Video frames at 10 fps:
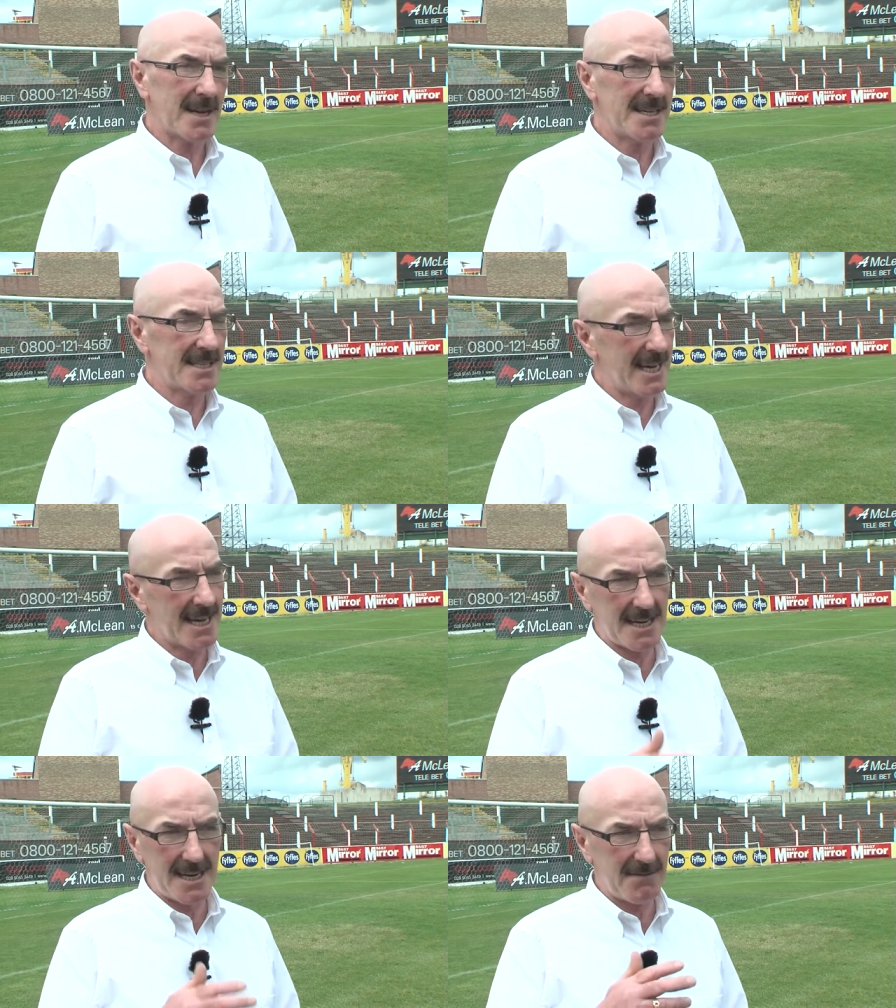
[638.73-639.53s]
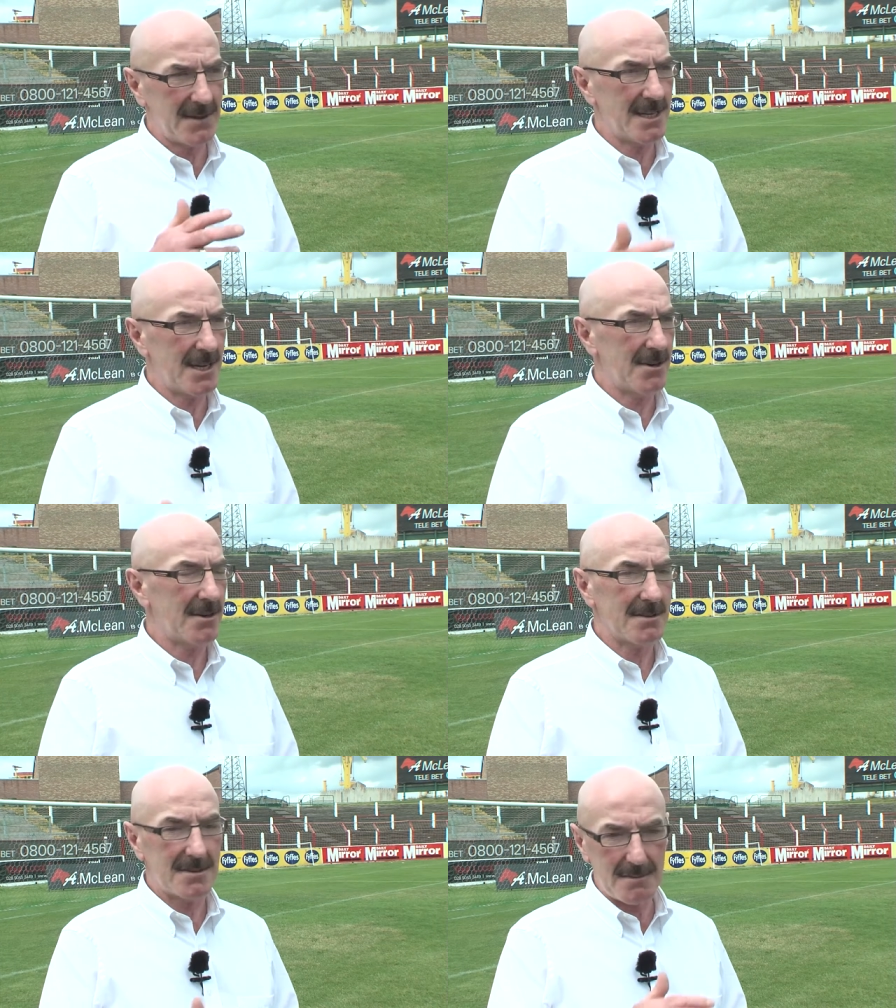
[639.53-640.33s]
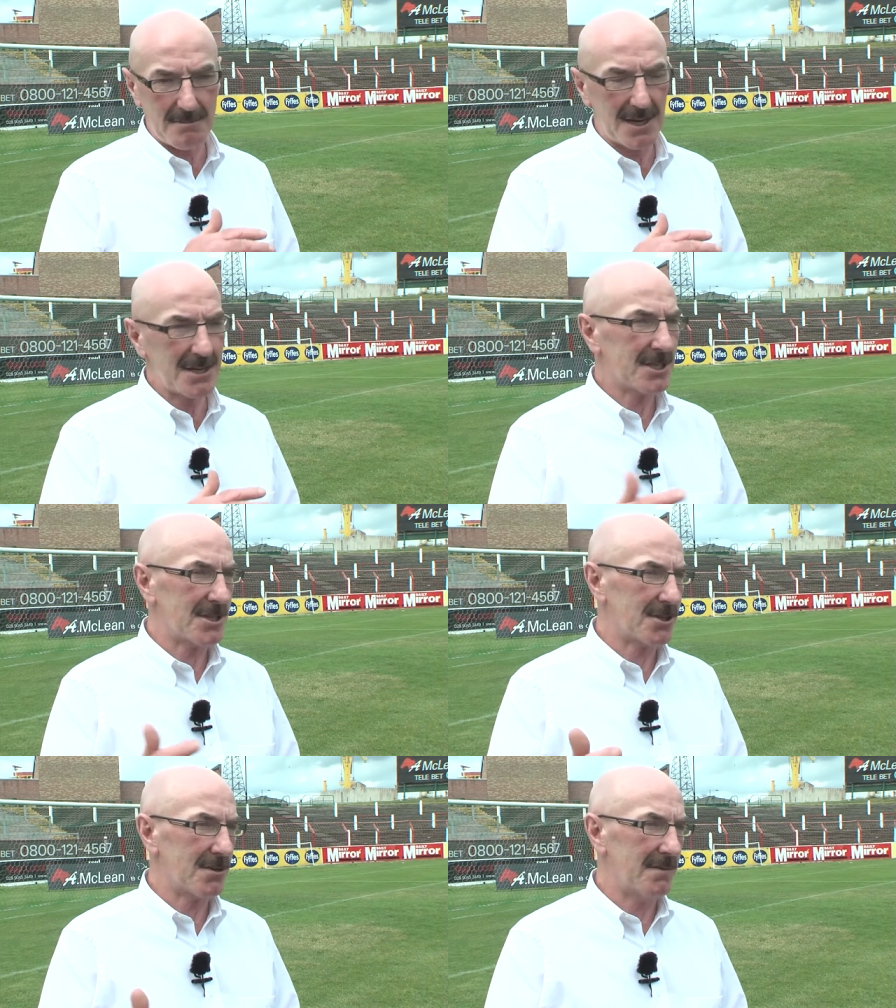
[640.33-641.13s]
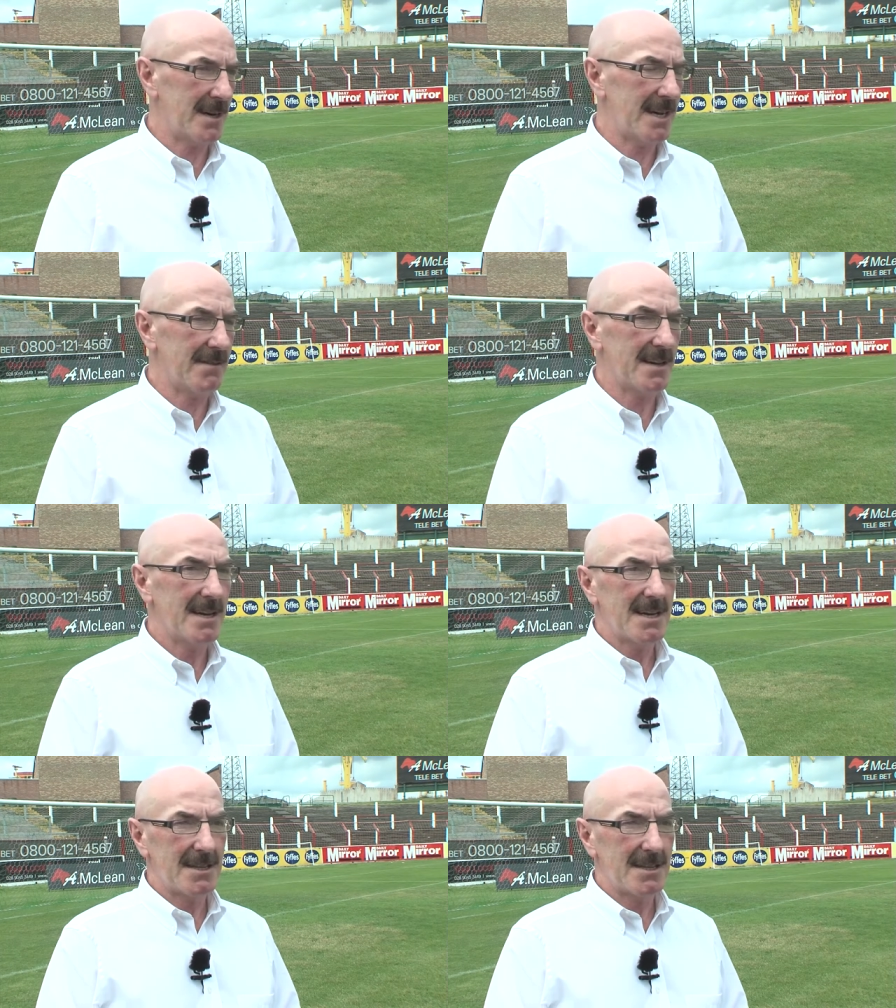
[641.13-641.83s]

and yet every year they manage to survive,